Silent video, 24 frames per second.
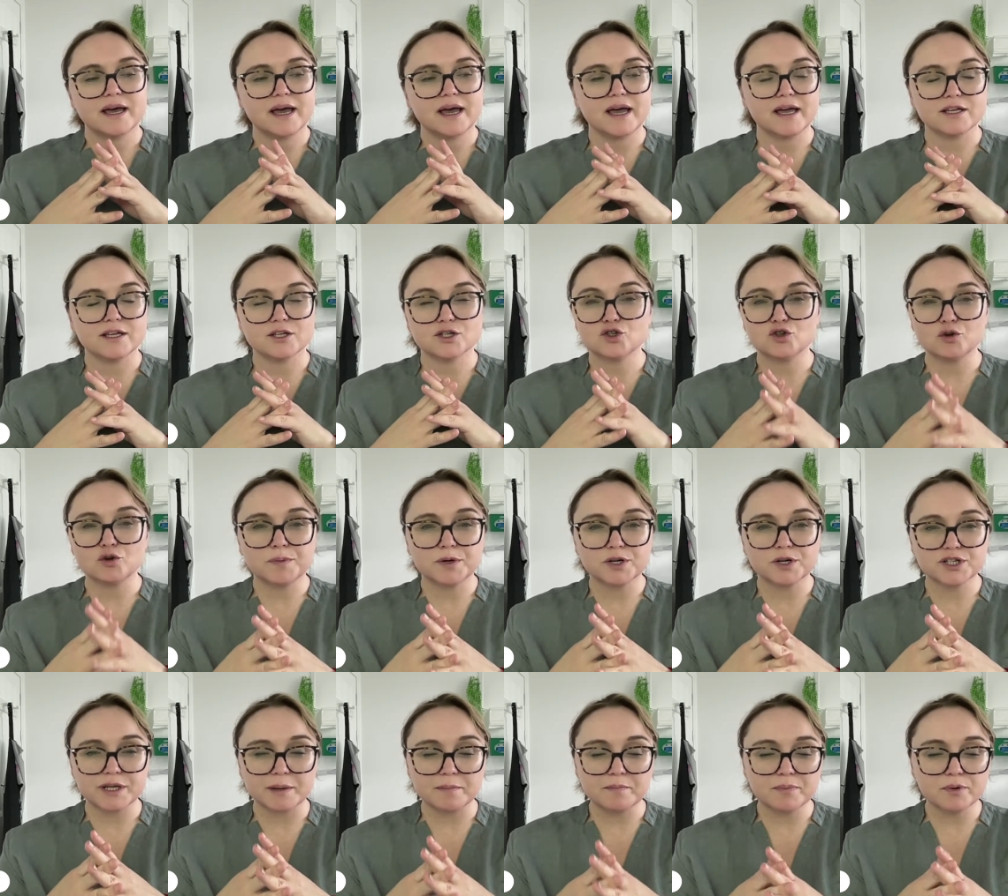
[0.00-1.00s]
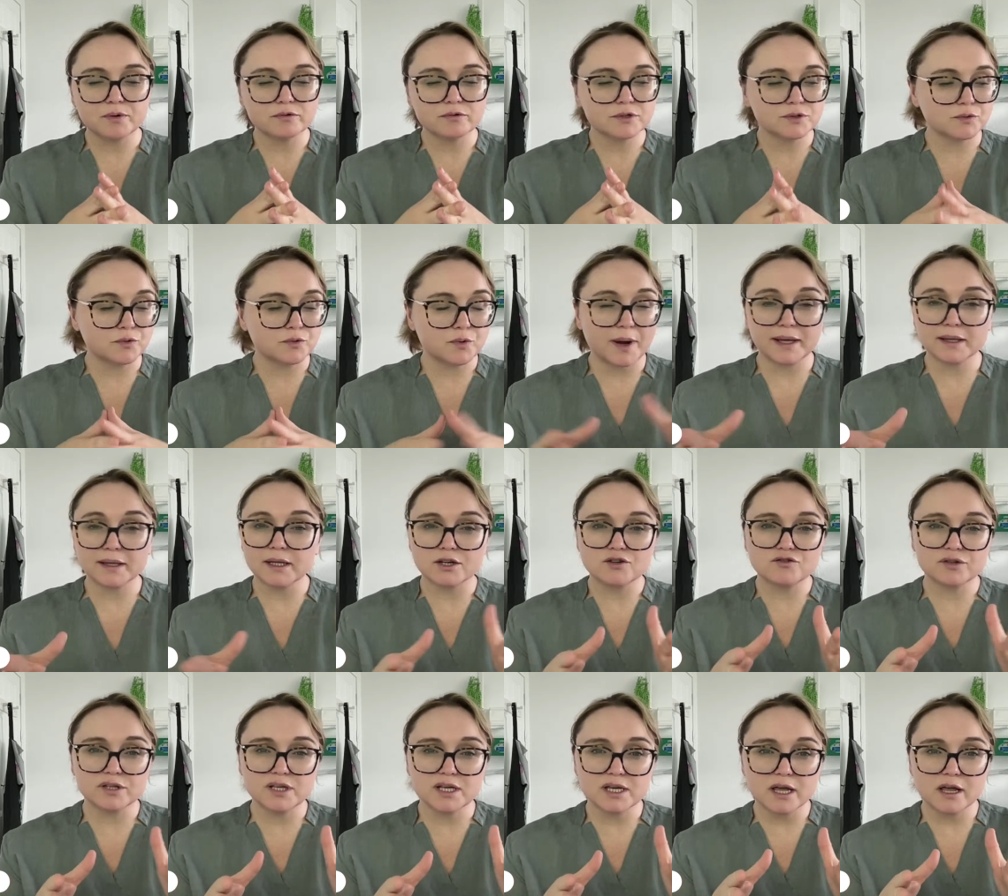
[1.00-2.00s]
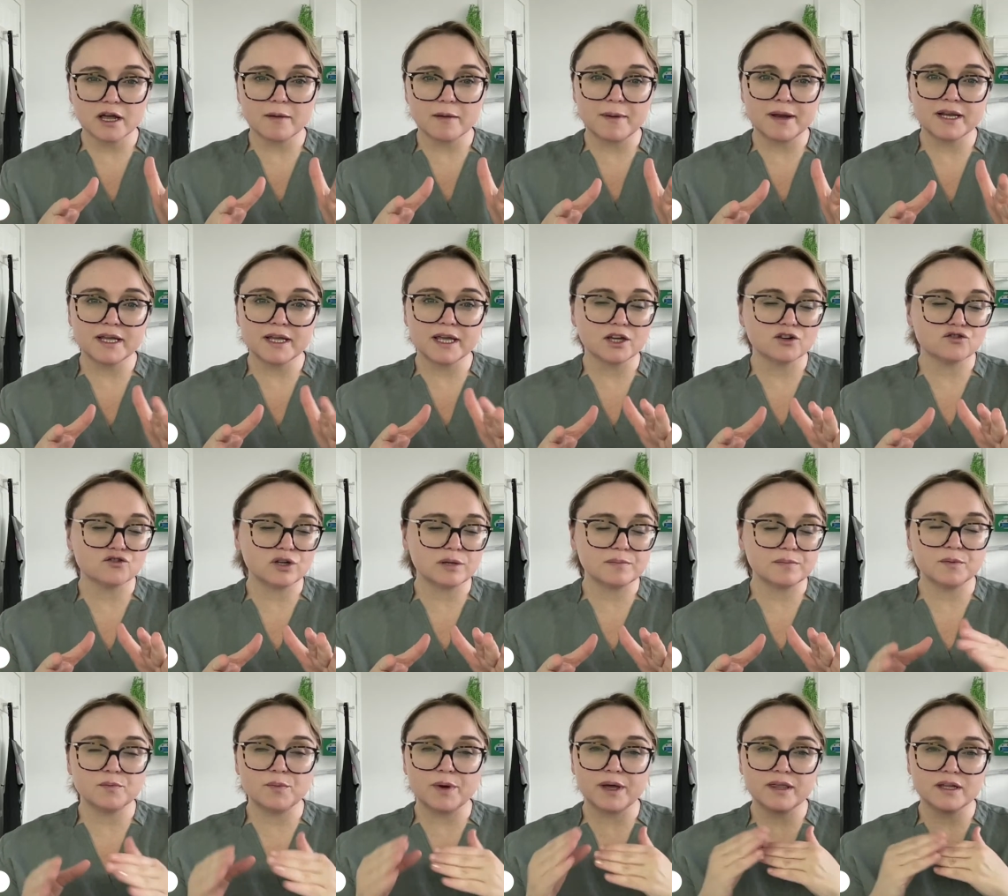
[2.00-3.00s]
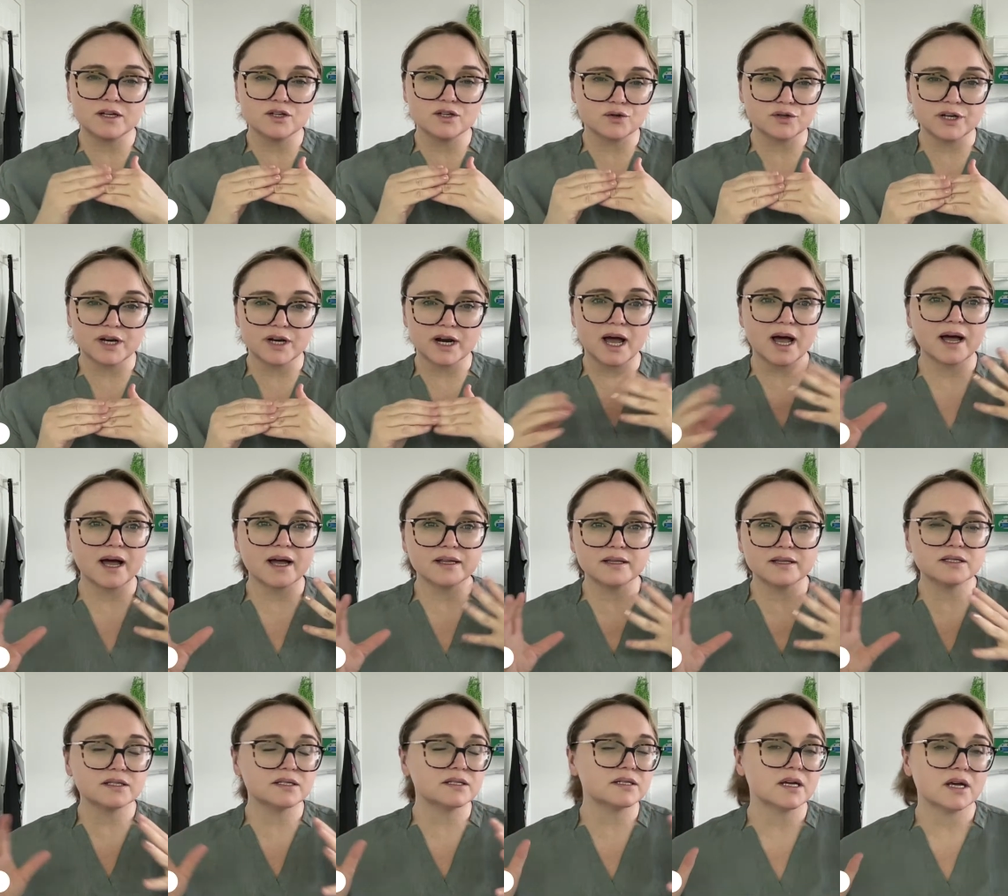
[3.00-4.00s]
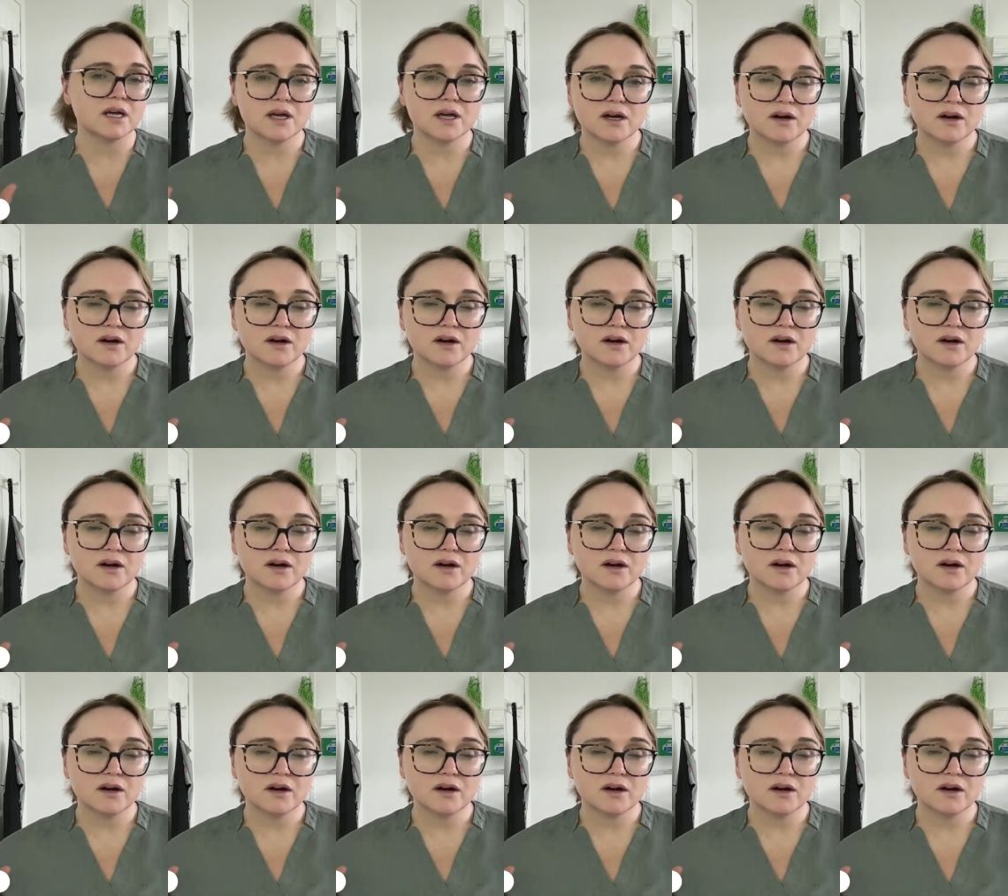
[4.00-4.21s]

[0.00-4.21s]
It's super simple, so quite literally you can come in and get your treatment, whether it's on your hands